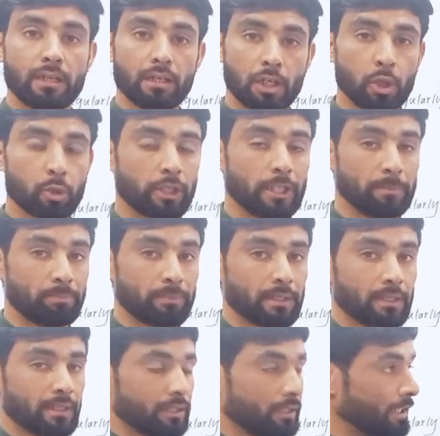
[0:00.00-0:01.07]
Okay,
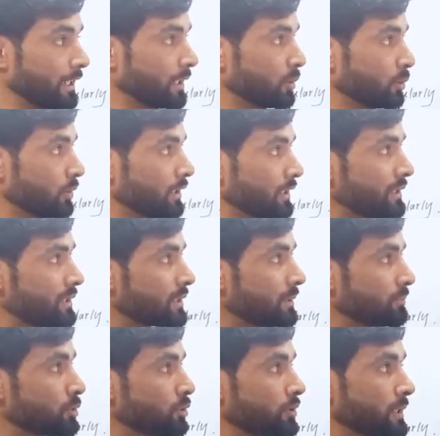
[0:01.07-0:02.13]
now let's
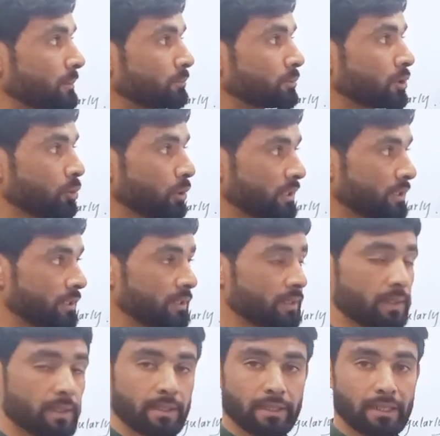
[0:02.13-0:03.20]
come to some quizzes